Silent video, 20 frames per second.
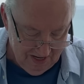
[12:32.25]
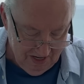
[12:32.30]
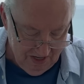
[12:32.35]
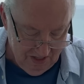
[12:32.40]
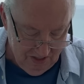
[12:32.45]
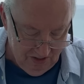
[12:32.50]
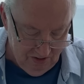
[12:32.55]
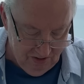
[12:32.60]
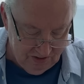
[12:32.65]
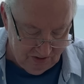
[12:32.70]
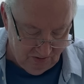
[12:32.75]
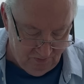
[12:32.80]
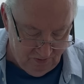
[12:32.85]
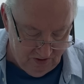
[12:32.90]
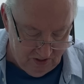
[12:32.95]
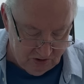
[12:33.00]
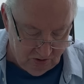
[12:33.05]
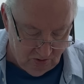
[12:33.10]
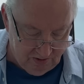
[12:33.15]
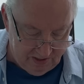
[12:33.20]
use
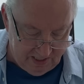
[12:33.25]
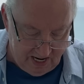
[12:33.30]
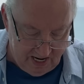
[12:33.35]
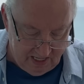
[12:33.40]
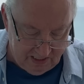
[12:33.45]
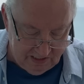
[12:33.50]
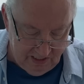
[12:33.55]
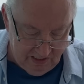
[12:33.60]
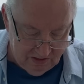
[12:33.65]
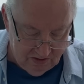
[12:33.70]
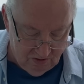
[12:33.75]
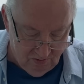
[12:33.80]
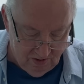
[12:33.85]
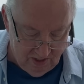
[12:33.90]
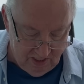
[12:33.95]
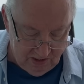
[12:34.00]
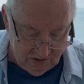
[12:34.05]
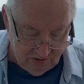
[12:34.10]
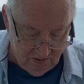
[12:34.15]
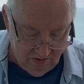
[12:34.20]
official taxis
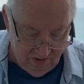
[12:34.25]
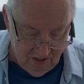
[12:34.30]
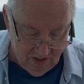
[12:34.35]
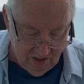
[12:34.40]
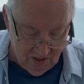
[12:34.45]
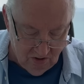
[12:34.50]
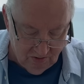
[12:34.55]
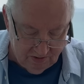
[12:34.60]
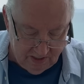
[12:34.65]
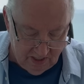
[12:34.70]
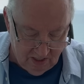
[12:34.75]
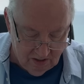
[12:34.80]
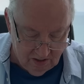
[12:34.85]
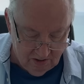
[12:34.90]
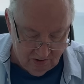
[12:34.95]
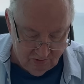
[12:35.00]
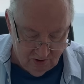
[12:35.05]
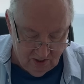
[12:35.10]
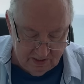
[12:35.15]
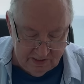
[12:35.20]
arranged through your hotel or
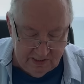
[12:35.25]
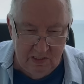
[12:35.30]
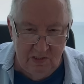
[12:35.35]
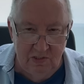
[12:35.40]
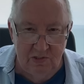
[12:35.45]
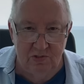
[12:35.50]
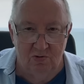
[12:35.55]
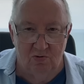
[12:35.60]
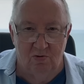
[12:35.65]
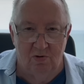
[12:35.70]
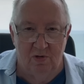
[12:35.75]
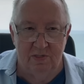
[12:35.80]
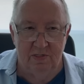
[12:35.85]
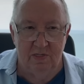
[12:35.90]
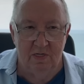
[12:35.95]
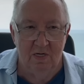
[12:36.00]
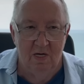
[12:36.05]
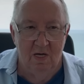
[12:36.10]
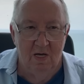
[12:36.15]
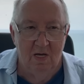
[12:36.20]
trusted source.
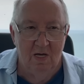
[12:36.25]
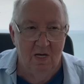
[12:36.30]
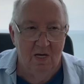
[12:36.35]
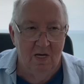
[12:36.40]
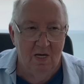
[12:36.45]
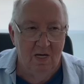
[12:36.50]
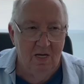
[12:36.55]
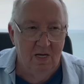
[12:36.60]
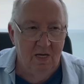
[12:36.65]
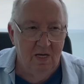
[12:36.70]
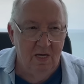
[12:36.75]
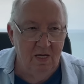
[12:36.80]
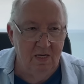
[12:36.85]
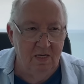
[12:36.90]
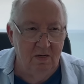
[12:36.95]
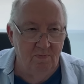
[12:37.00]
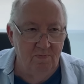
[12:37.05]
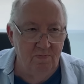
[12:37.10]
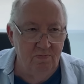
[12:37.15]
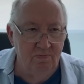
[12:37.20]

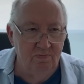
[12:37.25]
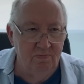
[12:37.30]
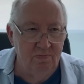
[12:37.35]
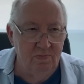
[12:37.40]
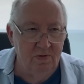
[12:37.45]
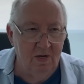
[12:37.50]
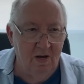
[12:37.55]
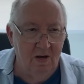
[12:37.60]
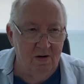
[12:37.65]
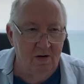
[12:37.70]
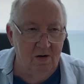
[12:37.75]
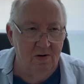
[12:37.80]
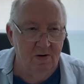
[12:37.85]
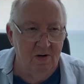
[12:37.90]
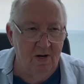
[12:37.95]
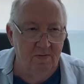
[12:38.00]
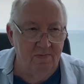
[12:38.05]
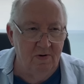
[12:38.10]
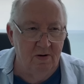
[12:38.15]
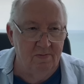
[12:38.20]

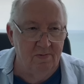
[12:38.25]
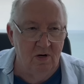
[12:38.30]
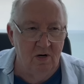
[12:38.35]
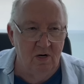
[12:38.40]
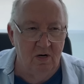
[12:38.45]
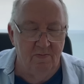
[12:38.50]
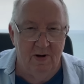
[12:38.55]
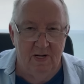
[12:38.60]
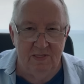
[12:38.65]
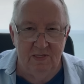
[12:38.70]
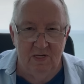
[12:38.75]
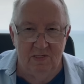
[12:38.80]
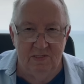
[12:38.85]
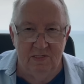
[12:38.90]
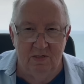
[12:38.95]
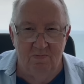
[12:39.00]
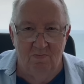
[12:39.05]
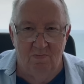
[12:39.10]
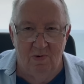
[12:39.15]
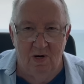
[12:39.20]
I've never heard about this
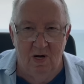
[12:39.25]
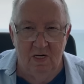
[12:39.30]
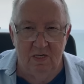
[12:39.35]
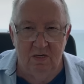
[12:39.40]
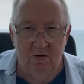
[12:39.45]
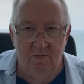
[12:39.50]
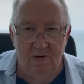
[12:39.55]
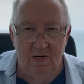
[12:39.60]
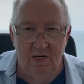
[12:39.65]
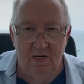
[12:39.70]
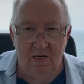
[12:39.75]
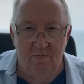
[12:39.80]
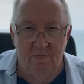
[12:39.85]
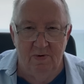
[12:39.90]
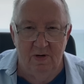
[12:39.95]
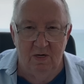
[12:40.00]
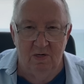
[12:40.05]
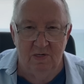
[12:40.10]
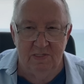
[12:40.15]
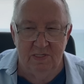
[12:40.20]
in Manta, but in the
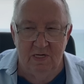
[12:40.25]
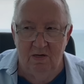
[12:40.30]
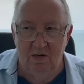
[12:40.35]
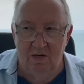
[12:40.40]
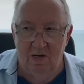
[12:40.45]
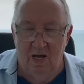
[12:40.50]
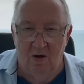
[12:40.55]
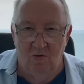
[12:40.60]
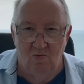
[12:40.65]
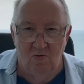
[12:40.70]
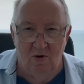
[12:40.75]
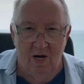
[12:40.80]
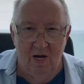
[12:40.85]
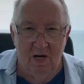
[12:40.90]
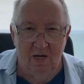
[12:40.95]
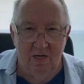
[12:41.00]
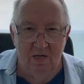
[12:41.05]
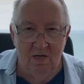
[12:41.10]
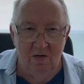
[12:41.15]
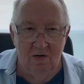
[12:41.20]
bigger cities like
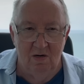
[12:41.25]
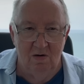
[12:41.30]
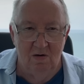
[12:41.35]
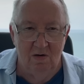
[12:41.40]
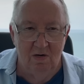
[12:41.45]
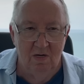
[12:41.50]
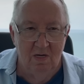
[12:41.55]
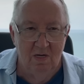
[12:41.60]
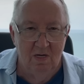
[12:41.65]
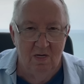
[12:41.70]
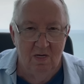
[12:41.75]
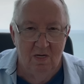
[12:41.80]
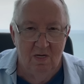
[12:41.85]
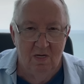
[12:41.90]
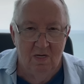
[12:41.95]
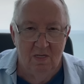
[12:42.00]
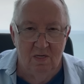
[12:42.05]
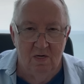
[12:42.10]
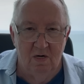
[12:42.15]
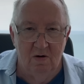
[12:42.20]
Guayaquil,
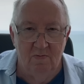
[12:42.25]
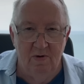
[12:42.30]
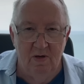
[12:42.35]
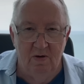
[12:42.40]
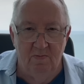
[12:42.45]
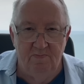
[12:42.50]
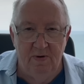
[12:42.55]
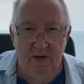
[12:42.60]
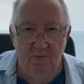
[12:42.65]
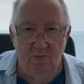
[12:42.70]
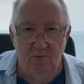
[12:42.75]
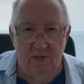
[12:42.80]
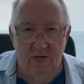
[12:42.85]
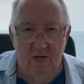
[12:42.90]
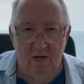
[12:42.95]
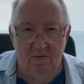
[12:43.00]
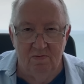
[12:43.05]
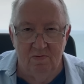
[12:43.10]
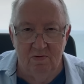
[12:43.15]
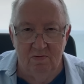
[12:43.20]
there have been people that
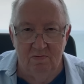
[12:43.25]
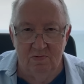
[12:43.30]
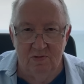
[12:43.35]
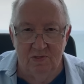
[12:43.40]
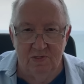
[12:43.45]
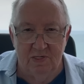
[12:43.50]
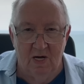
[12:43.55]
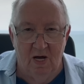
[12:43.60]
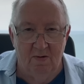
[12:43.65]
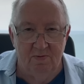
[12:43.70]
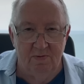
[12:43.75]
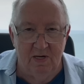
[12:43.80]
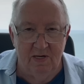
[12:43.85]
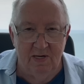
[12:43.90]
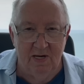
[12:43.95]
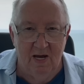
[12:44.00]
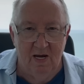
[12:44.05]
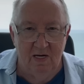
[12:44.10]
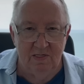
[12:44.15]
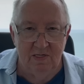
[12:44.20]
have stopped a
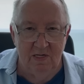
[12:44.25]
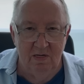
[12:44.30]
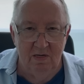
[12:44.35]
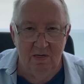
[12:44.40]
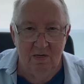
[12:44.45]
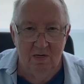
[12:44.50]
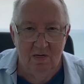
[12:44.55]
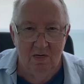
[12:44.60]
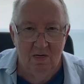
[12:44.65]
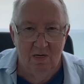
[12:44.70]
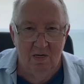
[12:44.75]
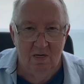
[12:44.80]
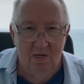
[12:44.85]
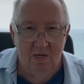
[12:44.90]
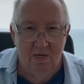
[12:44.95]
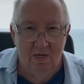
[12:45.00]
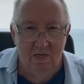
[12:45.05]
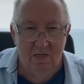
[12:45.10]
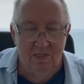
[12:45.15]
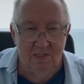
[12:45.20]
taxi.
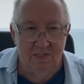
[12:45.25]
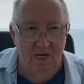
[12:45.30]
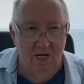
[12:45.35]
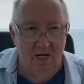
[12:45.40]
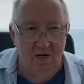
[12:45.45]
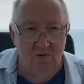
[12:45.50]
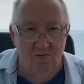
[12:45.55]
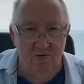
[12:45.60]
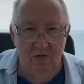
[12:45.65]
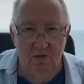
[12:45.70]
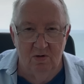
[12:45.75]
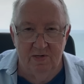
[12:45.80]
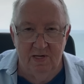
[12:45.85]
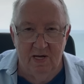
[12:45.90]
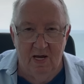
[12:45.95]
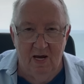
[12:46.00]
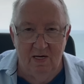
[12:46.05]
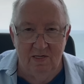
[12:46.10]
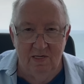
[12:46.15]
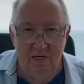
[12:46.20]
It's not a real
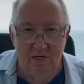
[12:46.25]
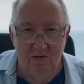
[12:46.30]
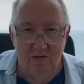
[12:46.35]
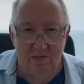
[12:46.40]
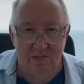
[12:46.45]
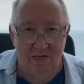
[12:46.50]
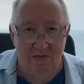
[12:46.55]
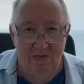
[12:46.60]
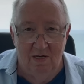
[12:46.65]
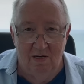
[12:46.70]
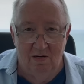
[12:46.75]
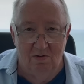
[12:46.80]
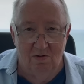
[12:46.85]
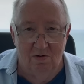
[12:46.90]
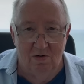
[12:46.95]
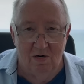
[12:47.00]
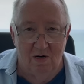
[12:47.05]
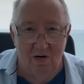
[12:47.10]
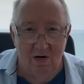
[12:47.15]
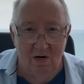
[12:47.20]
taxi, just a yellow
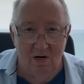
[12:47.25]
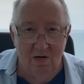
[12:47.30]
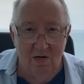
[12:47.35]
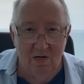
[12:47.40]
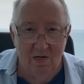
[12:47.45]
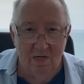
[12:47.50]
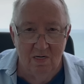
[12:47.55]
car,